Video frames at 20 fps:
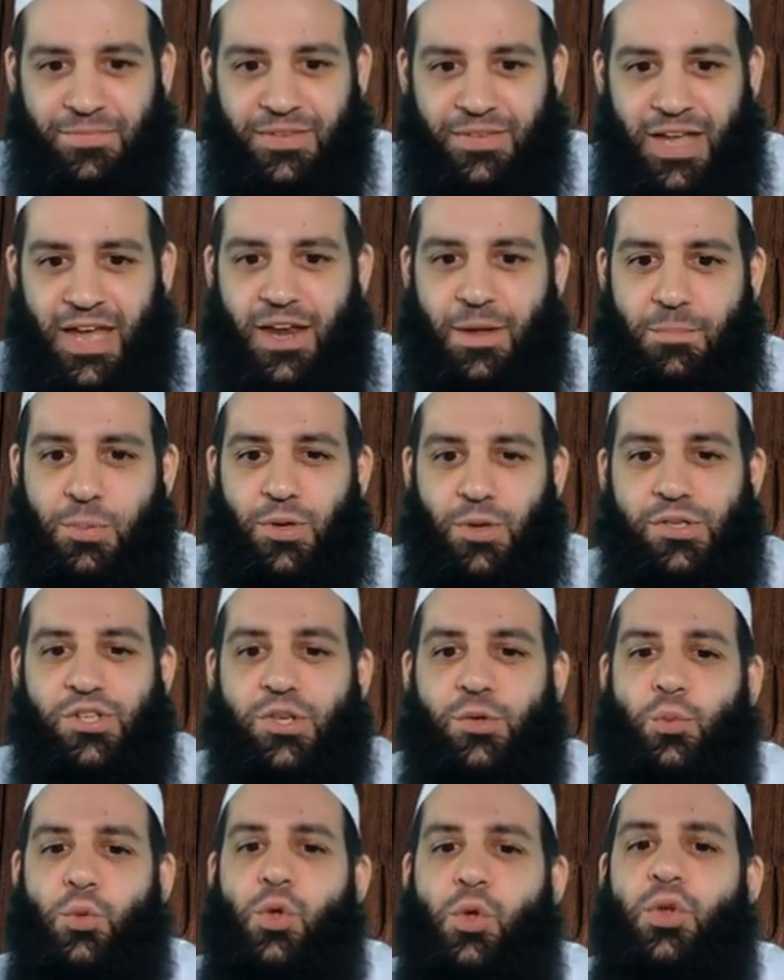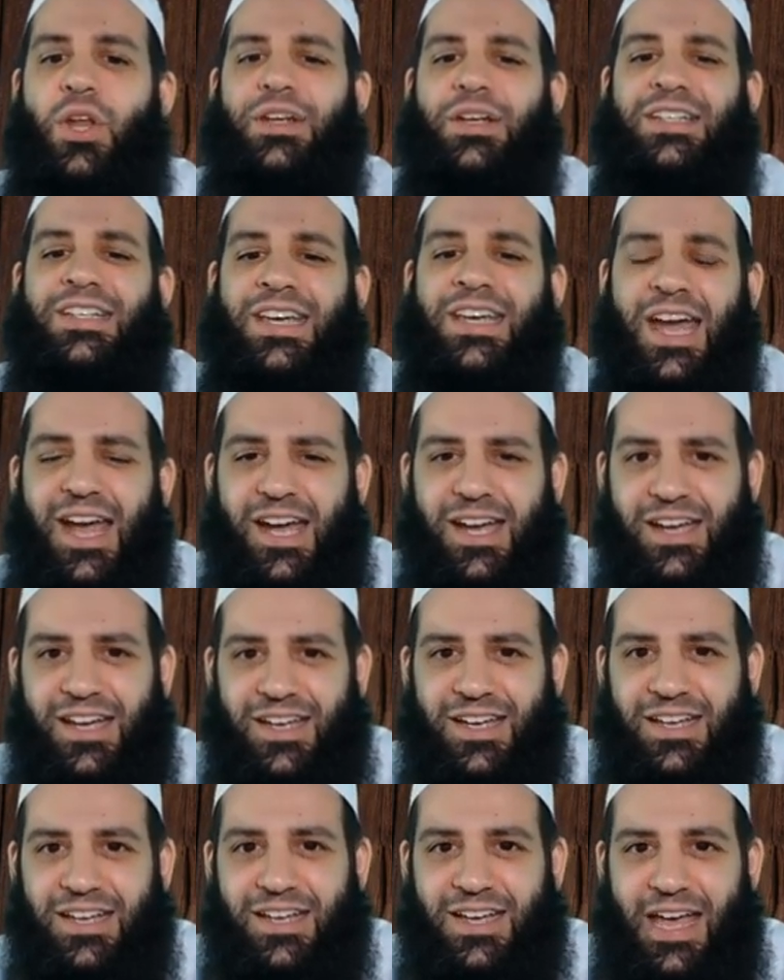And a person will not care
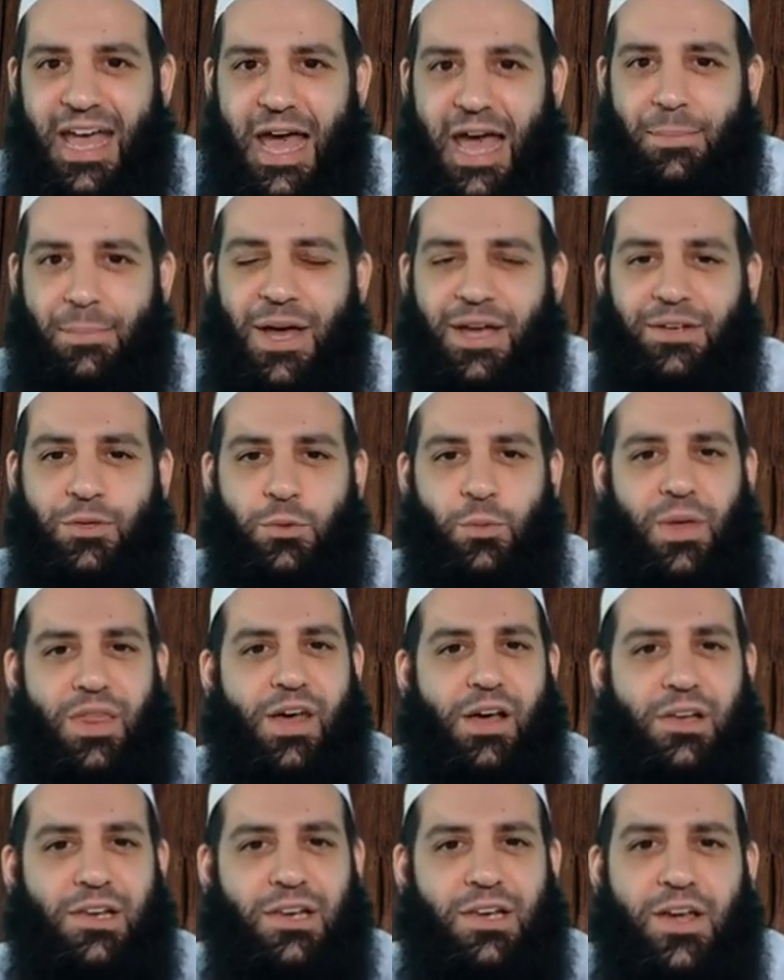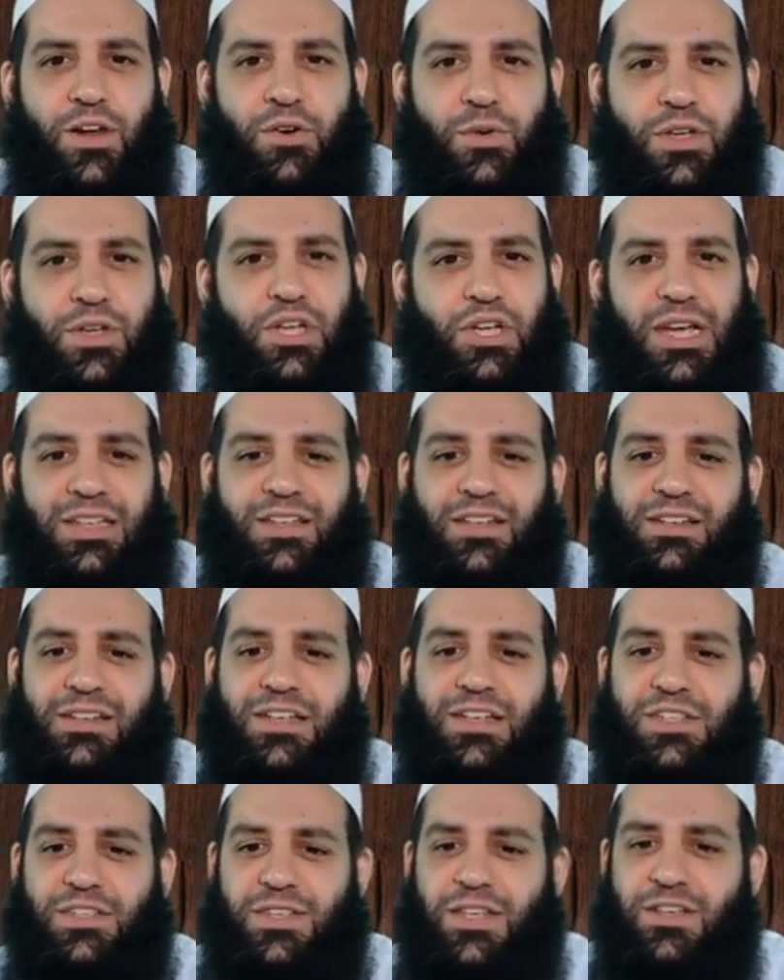about whether Allah rejected
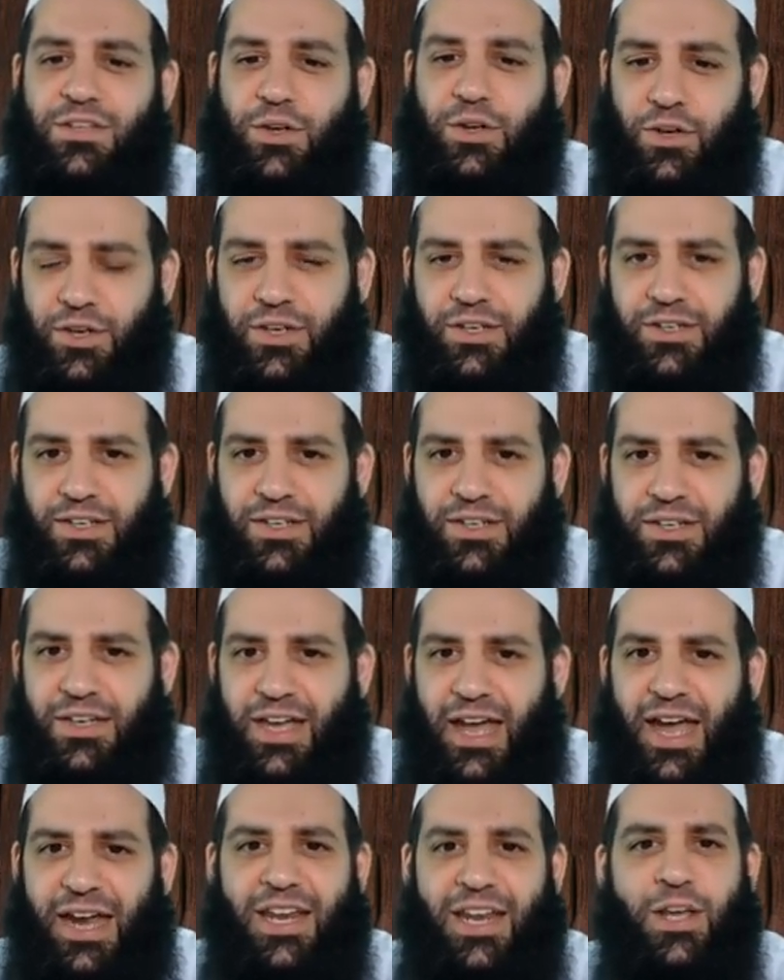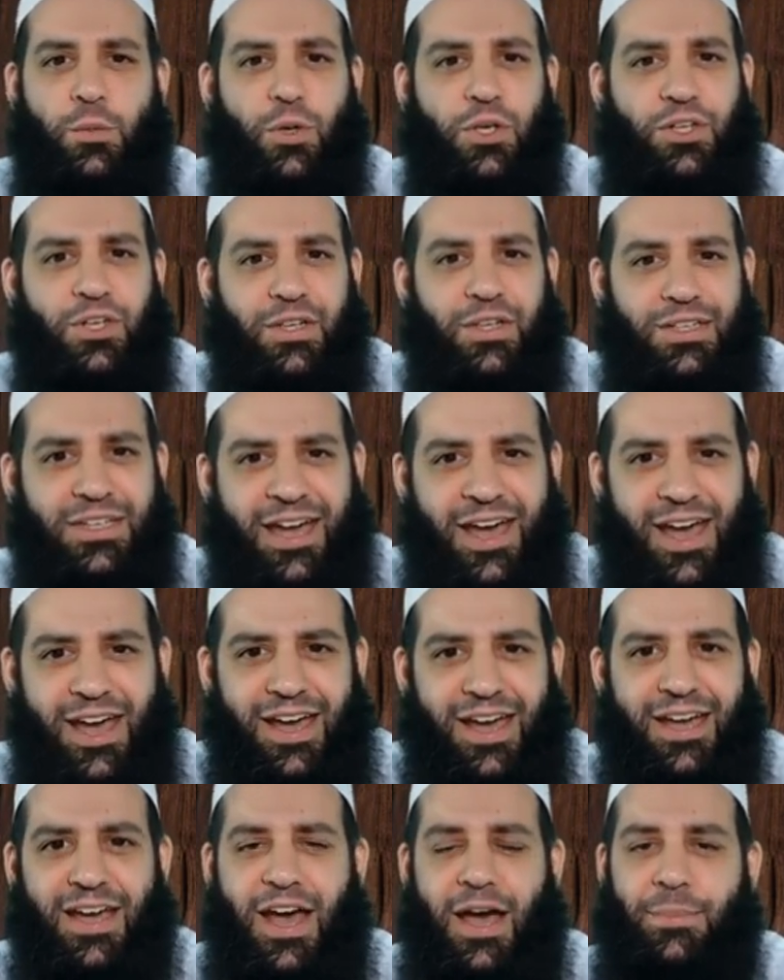his deed or not. And he would not
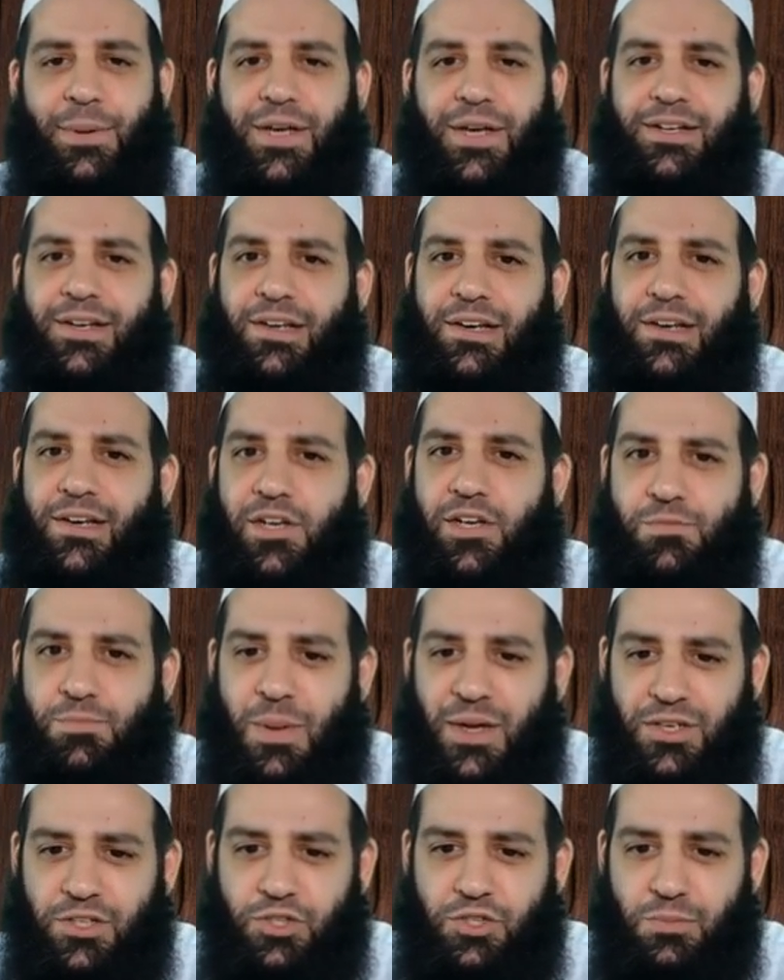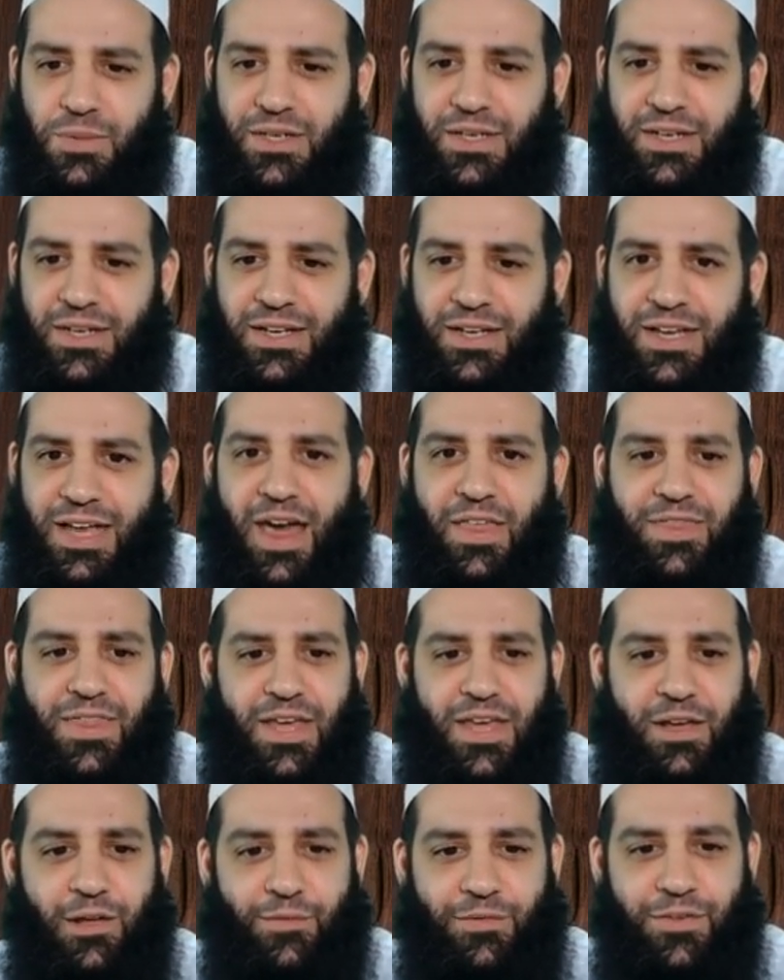care about Allah's punishment and the
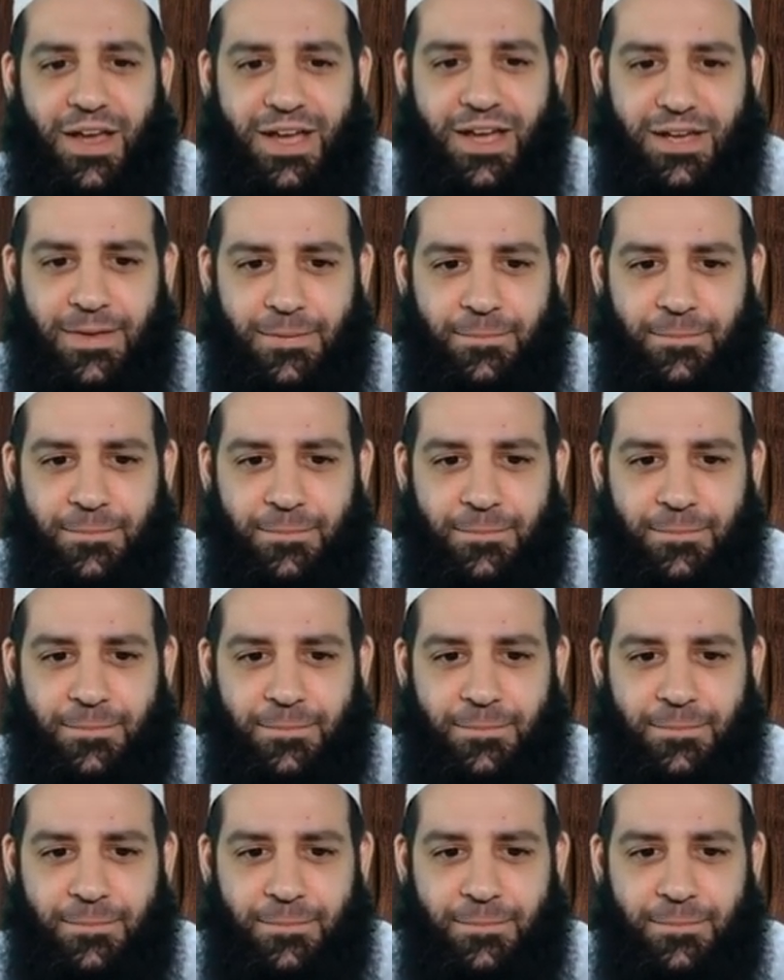hellfire.